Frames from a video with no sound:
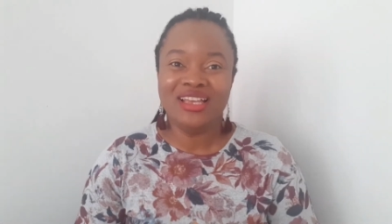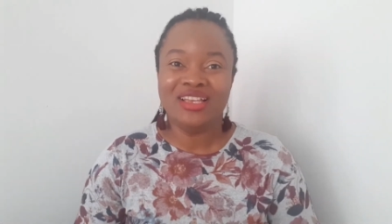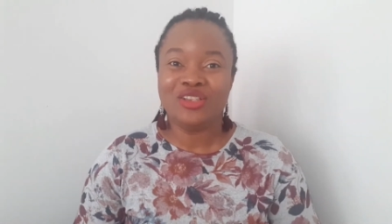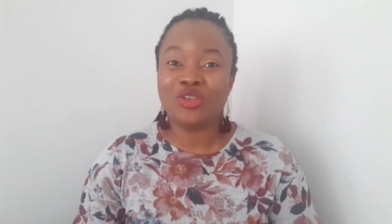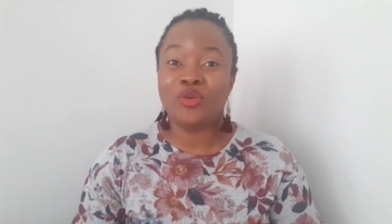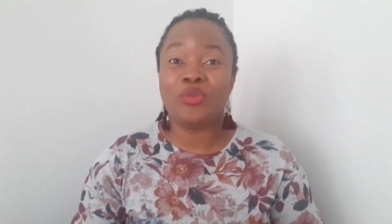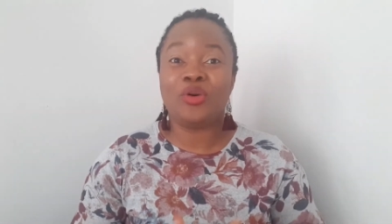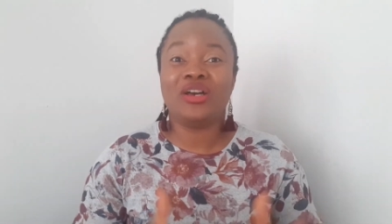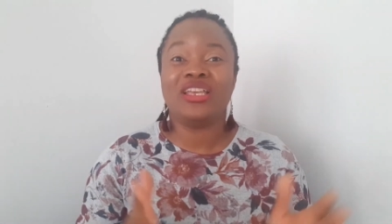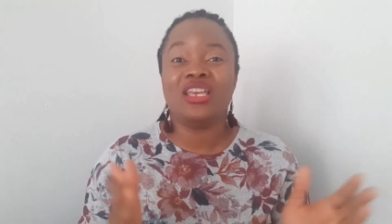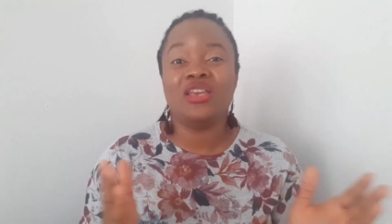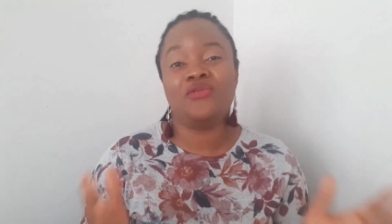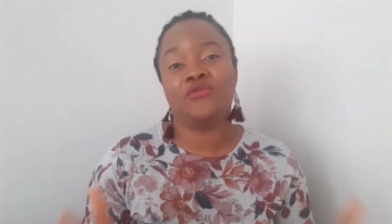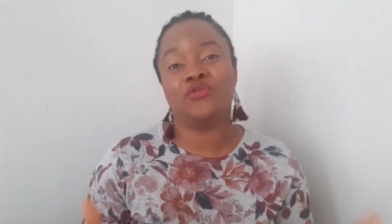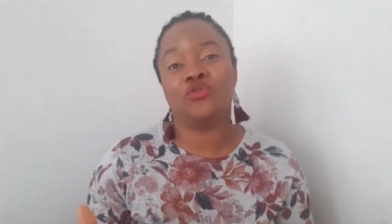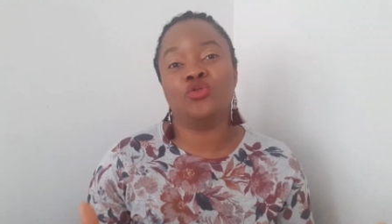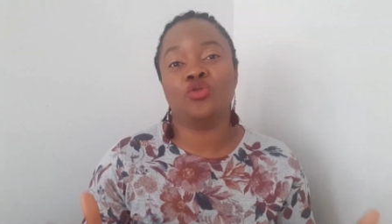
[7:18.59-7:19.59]
So, but
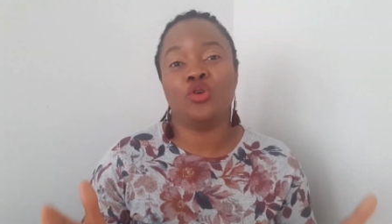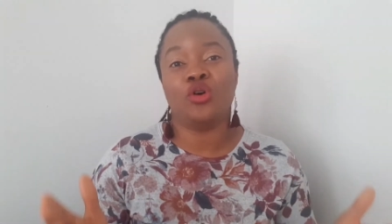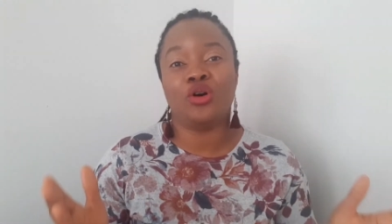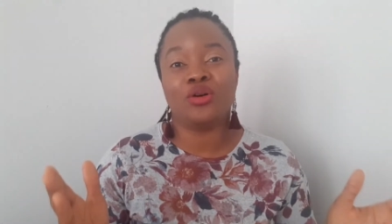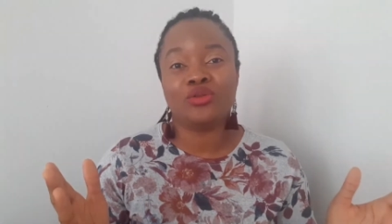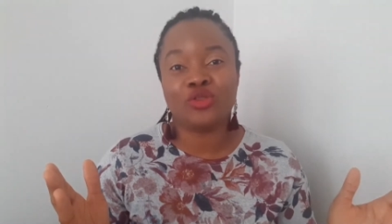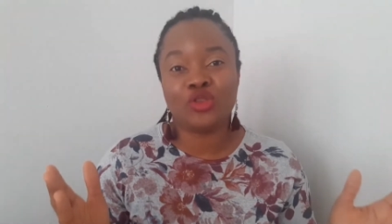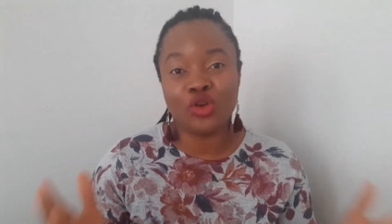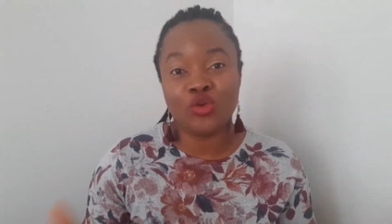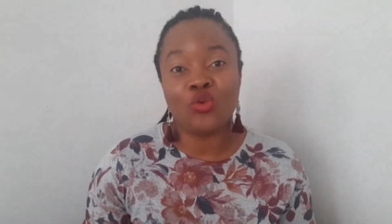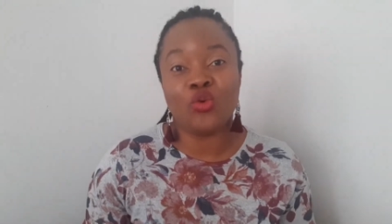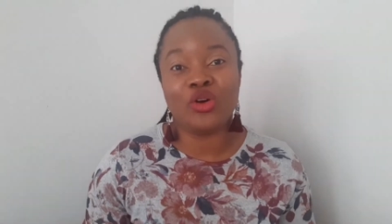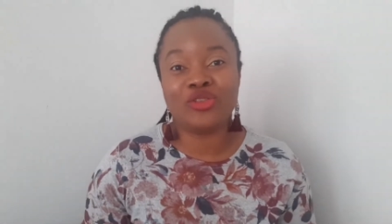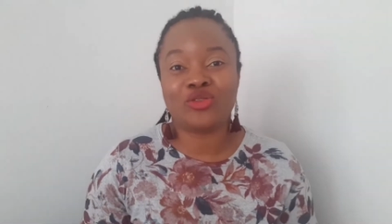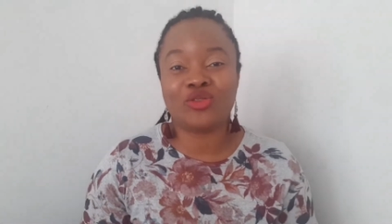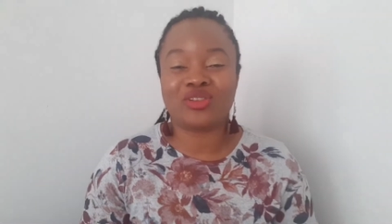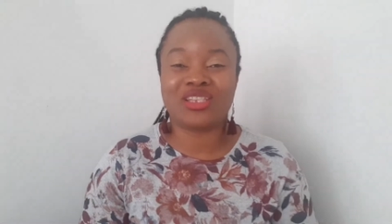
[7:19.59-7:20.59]
if you don't
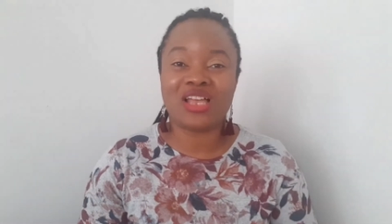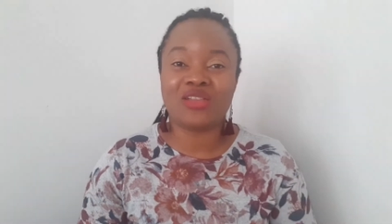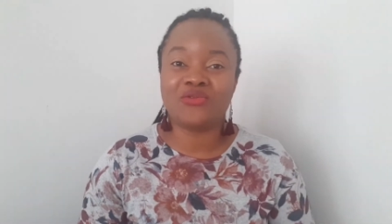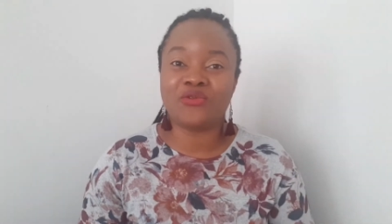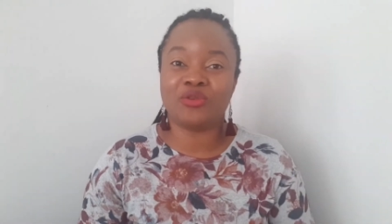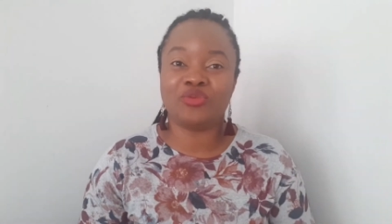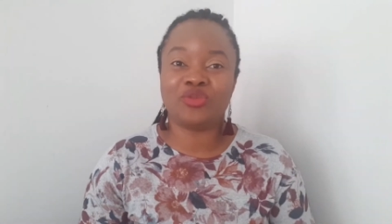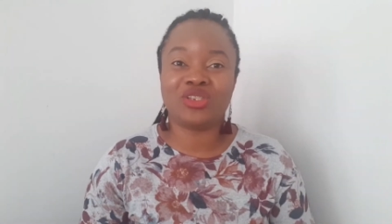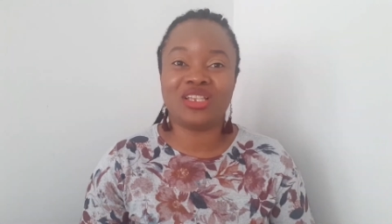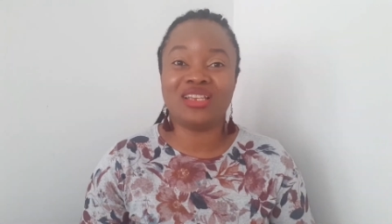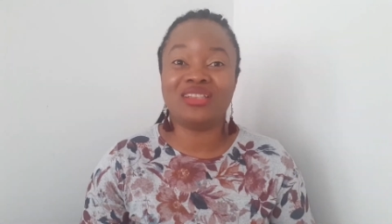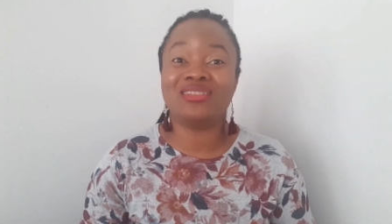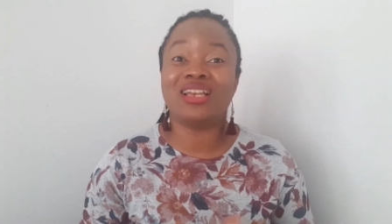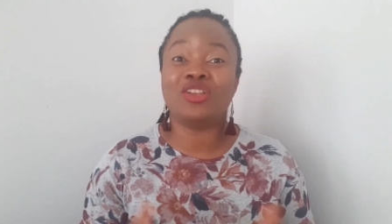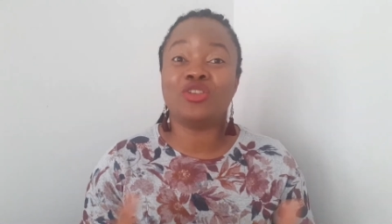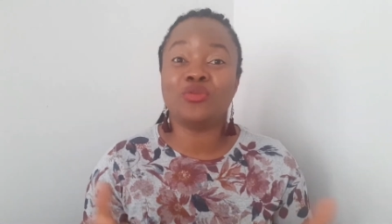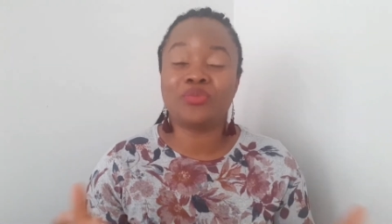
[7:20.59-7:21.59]
want to start from seeds
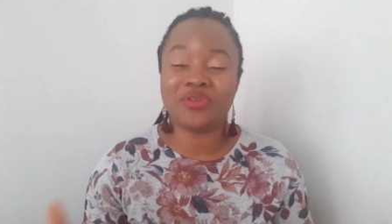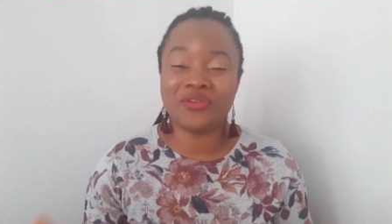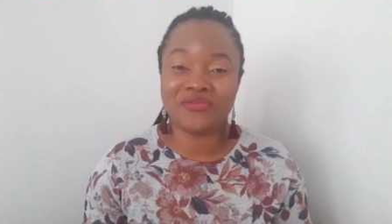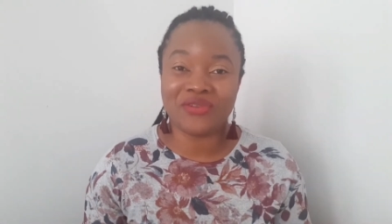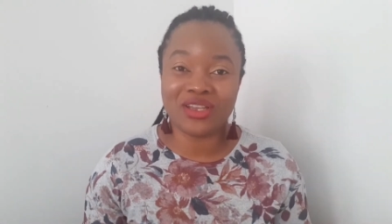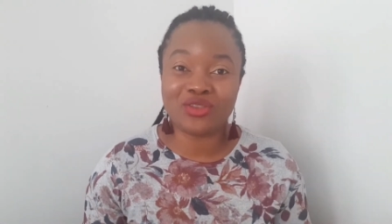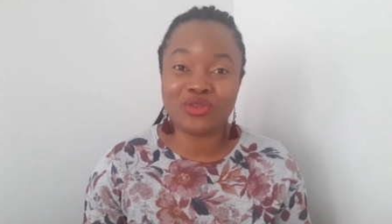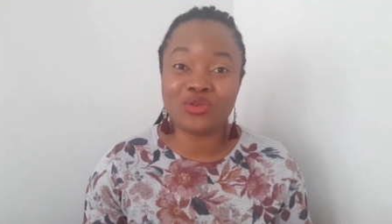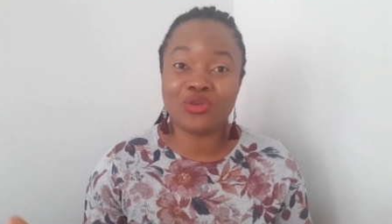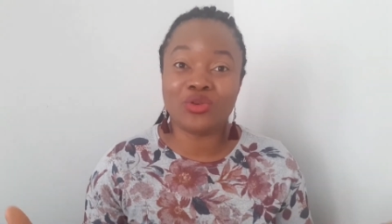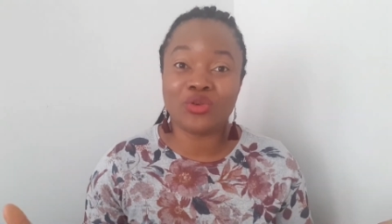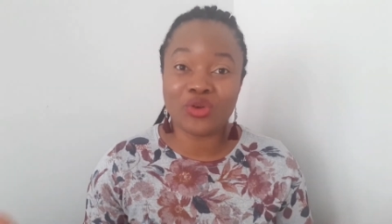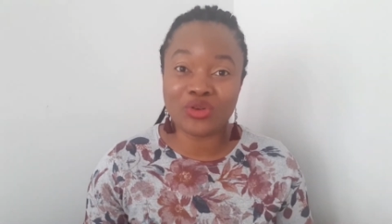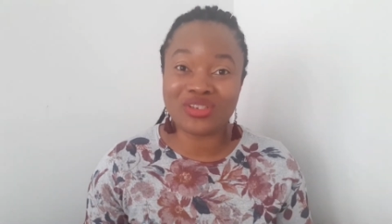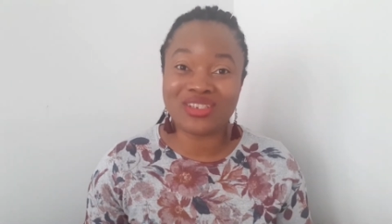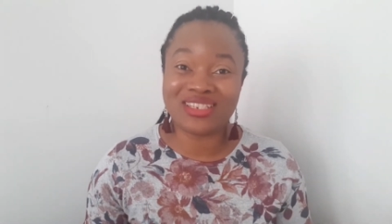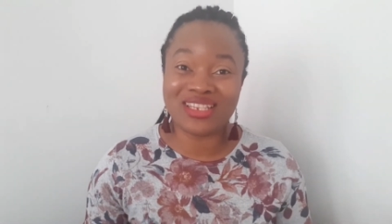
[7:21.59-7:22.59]
and you prefer to
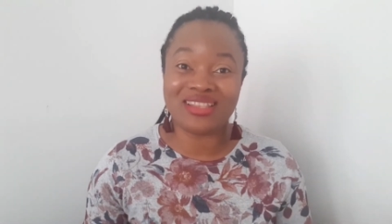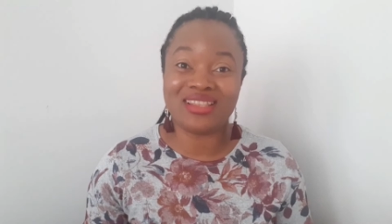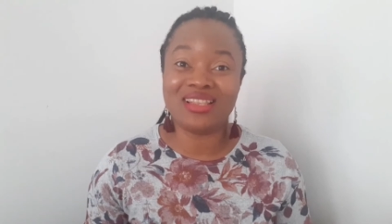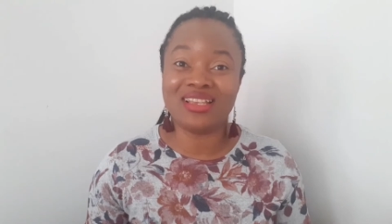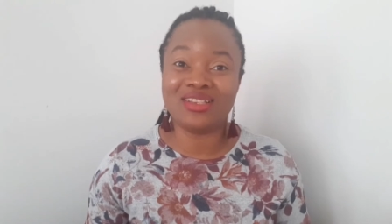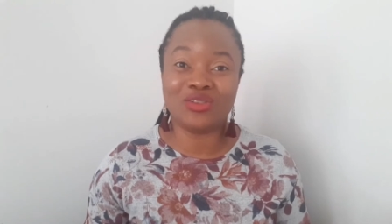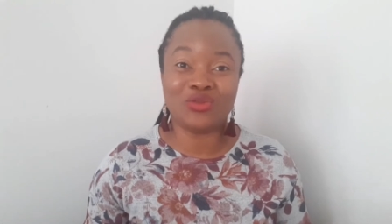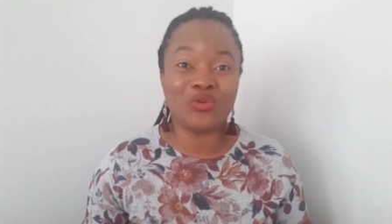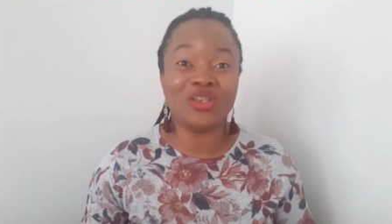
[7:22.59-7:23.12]
grow seedlings,